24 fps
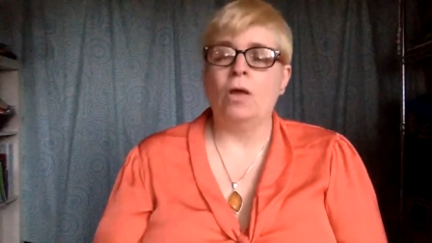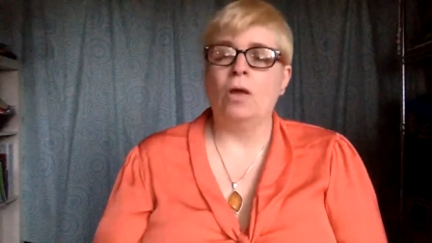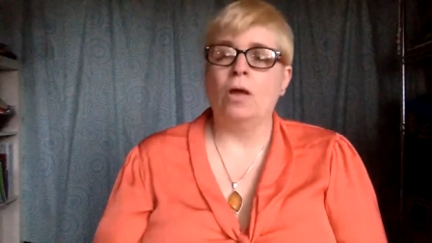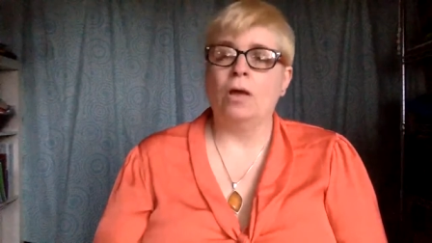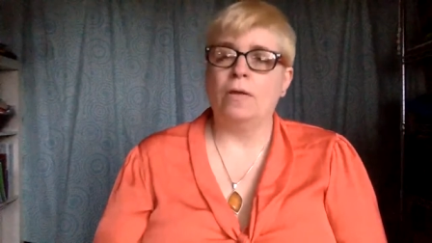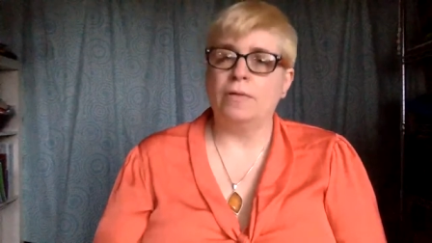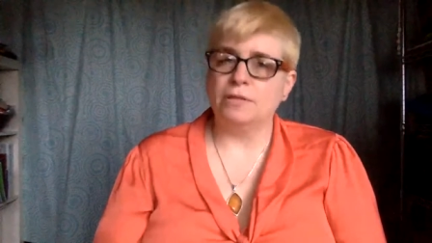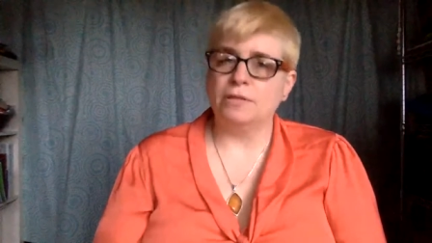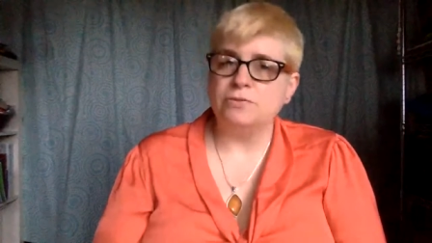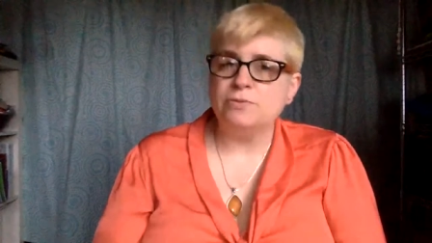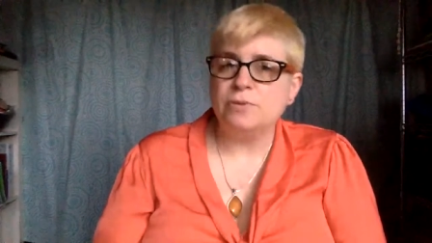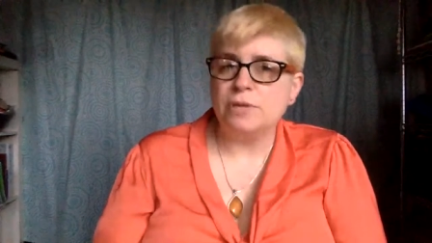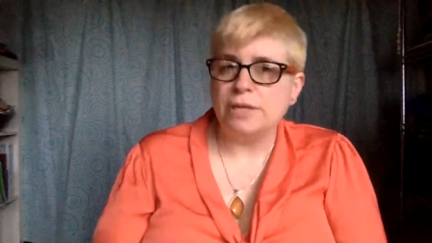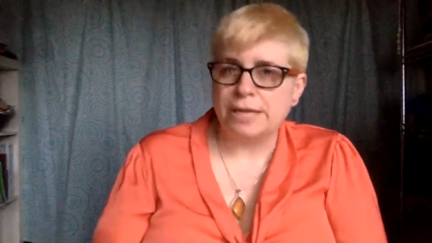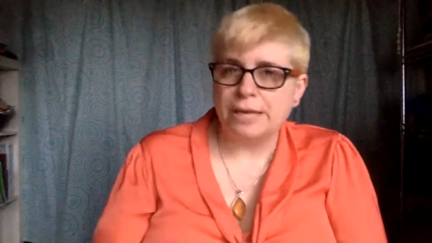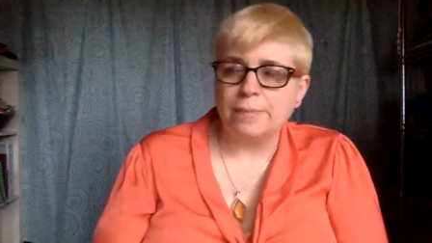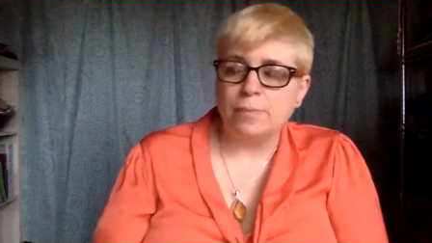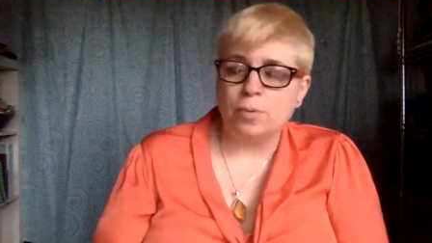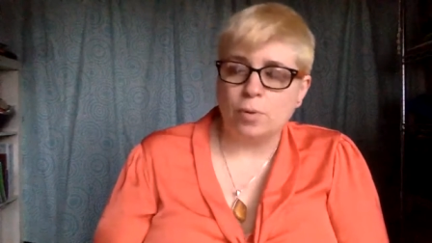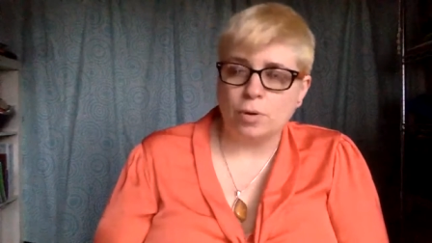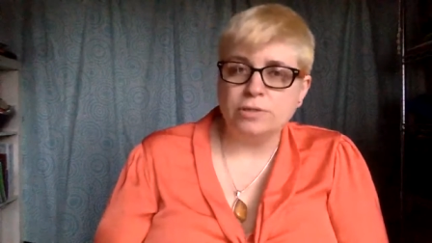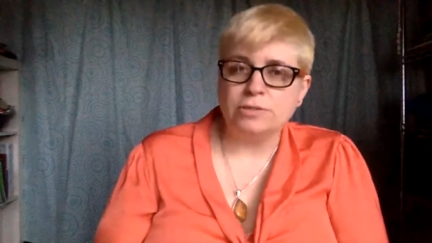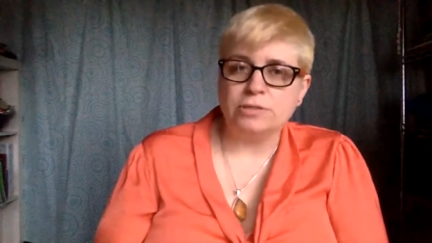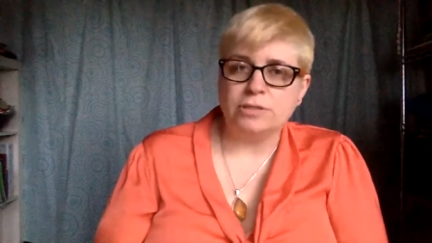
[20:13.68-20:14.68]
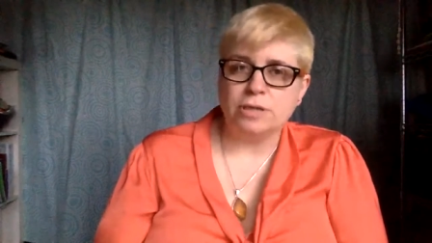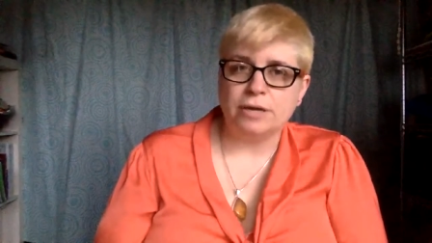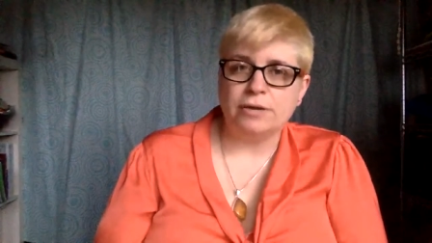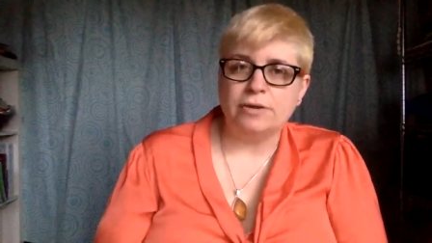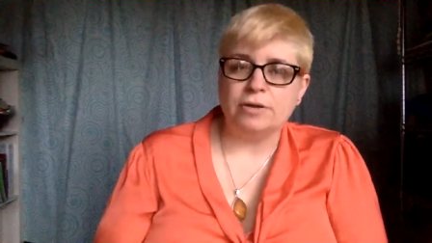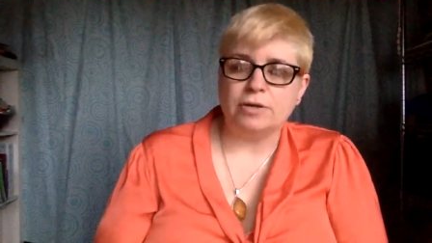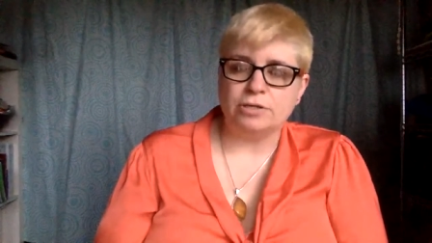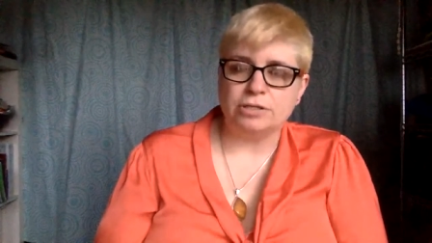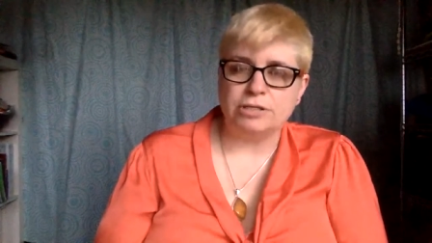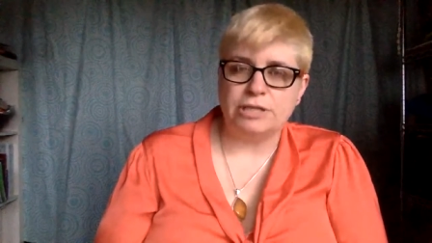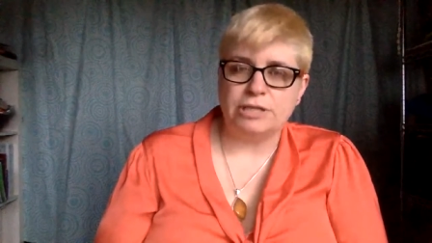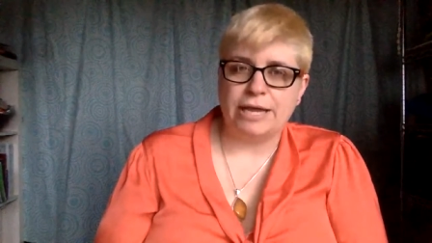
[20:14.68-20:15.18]
it's really important to
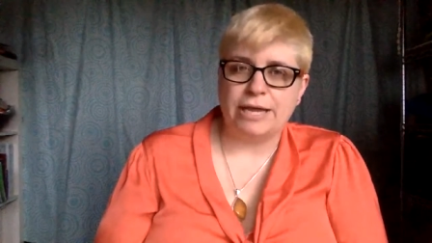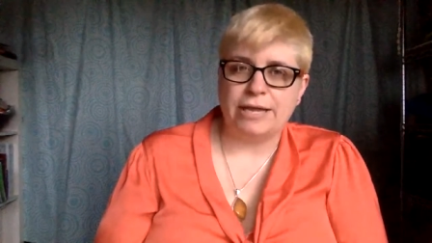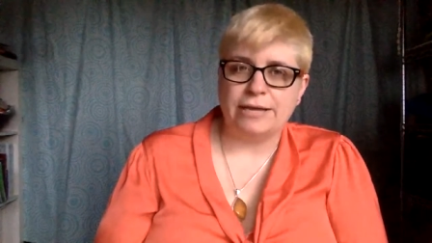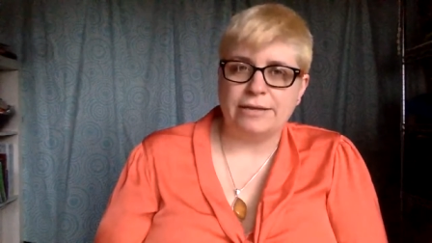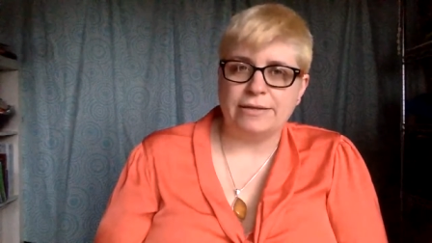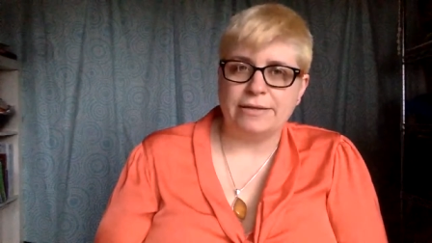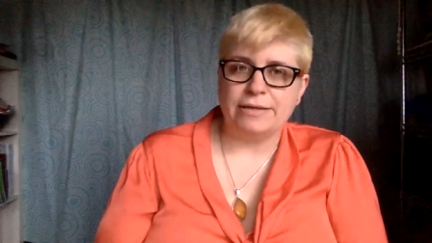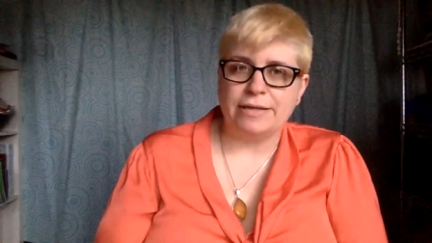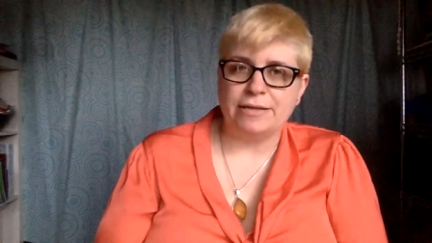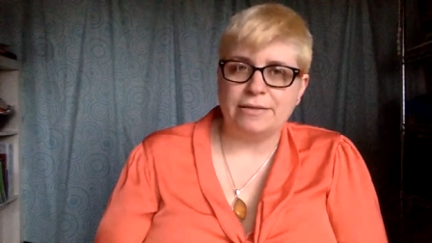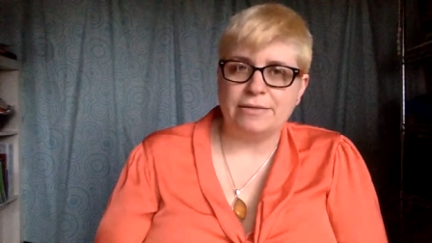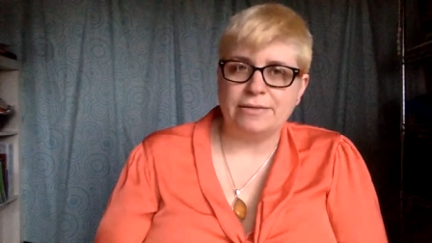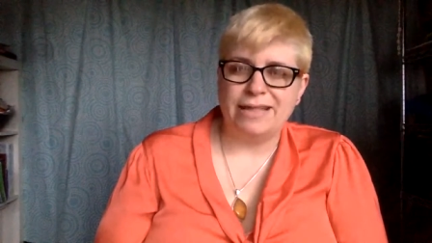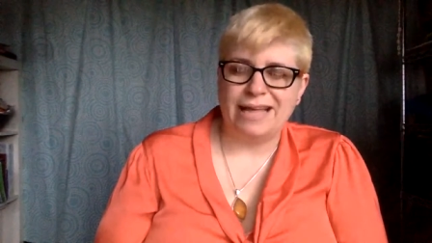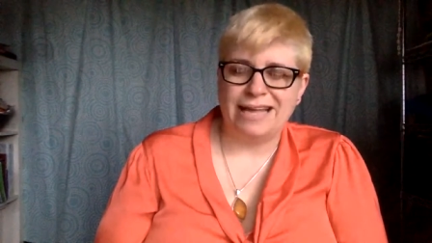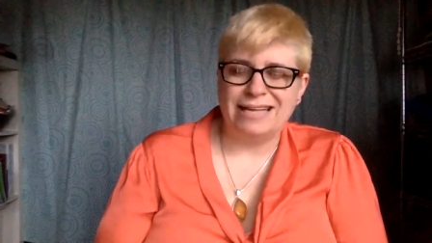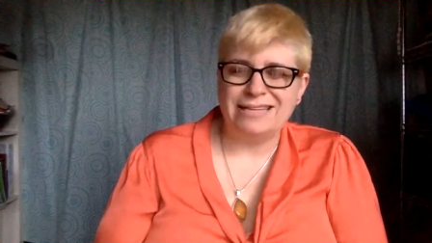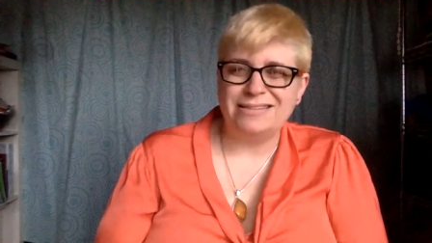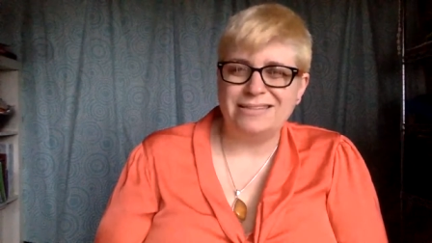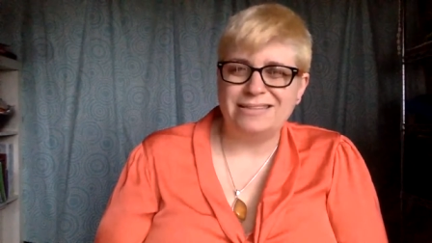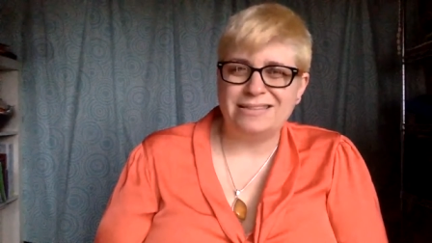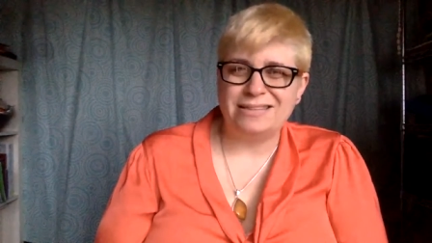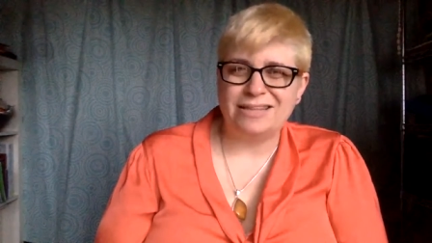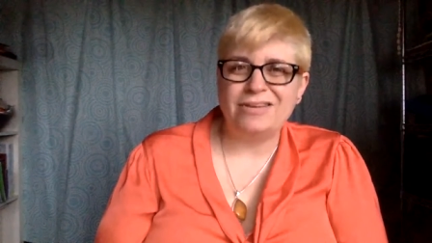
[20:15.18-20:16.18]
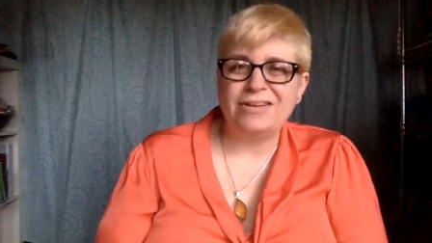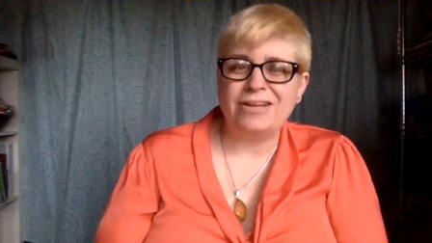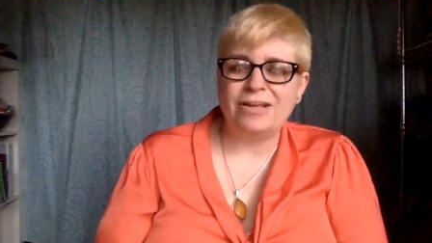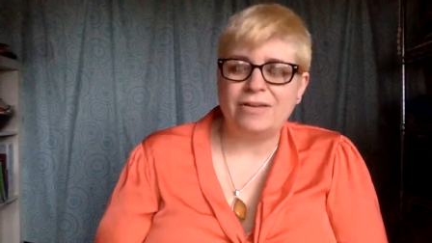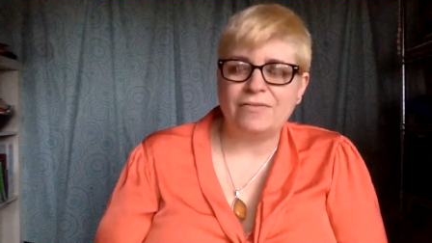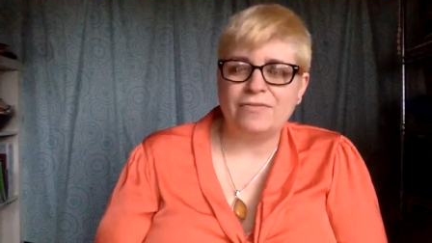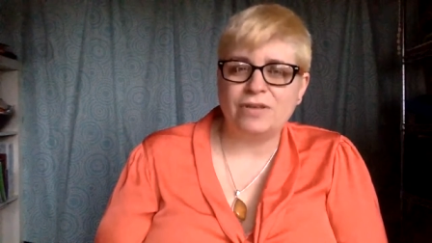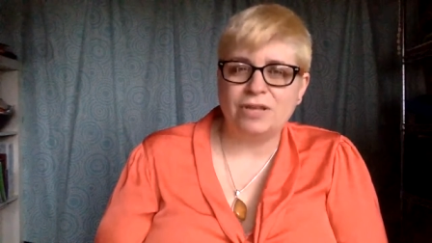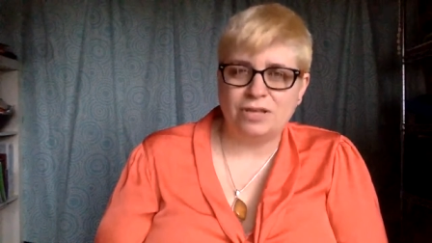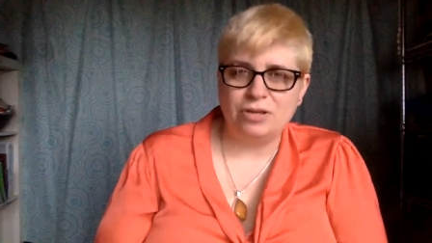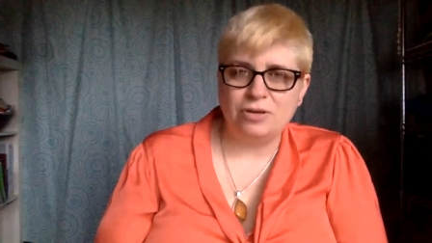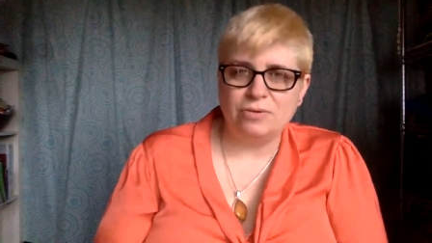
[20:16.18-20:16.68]
understand that they're
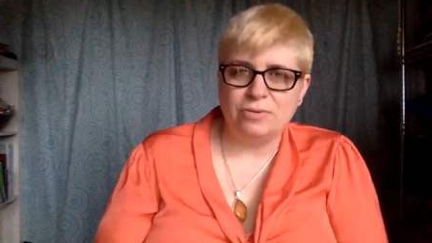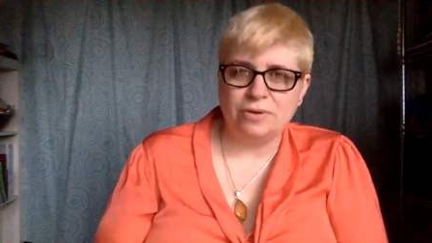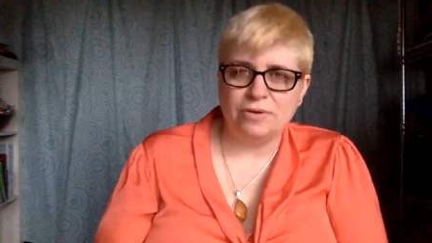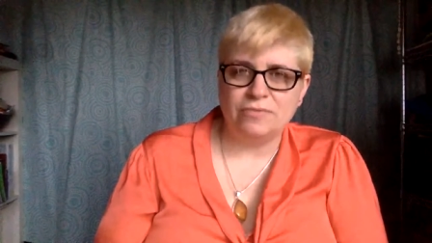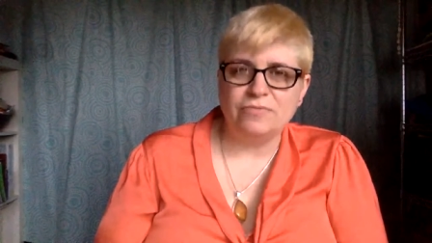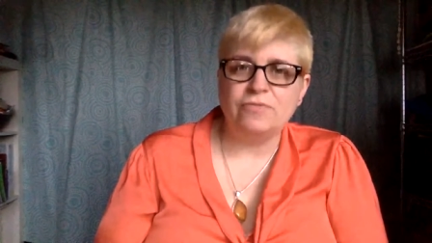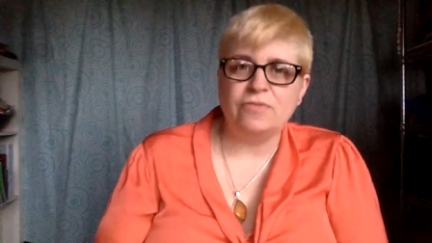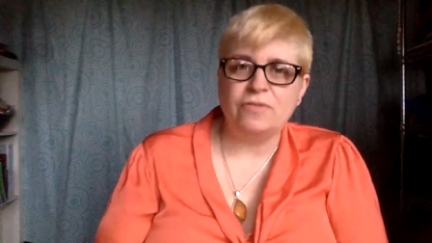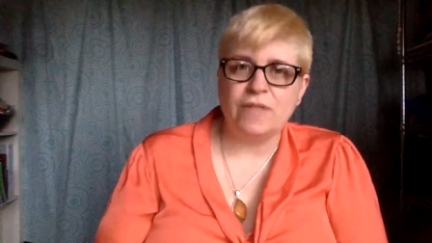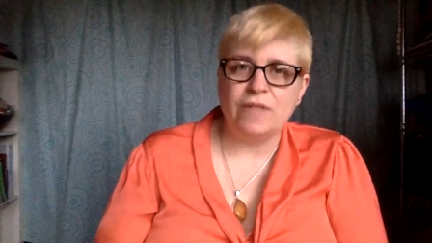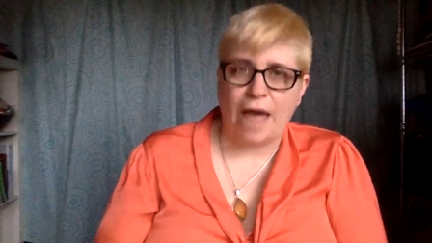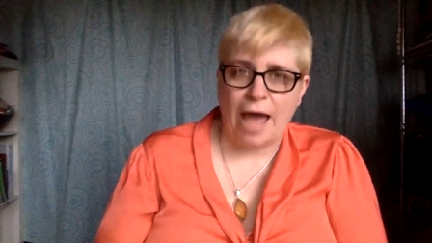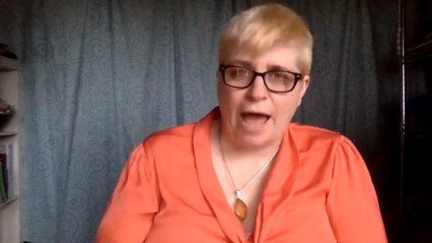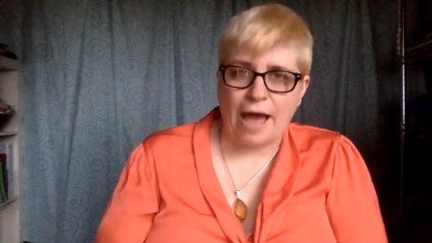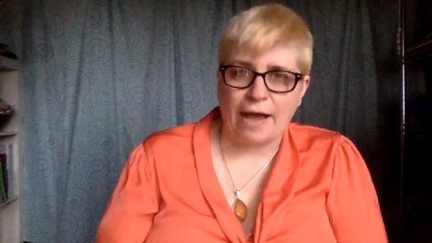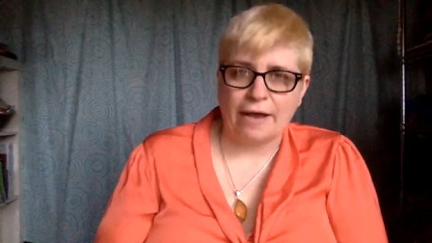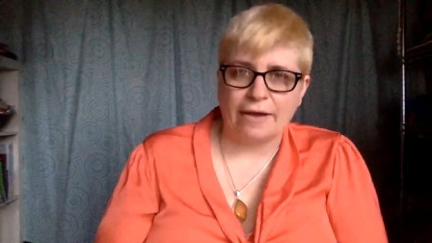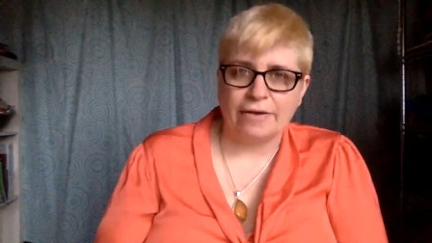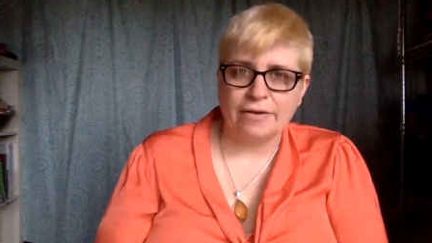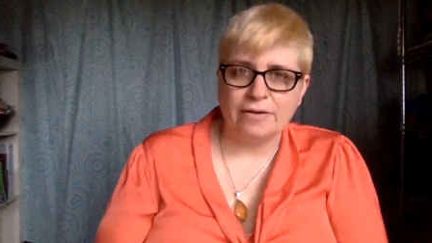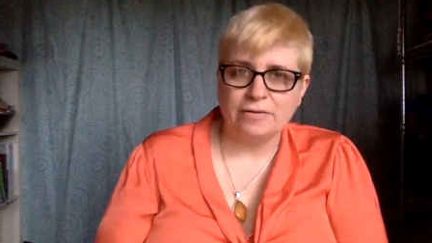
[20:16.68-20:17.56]
giving you a flag.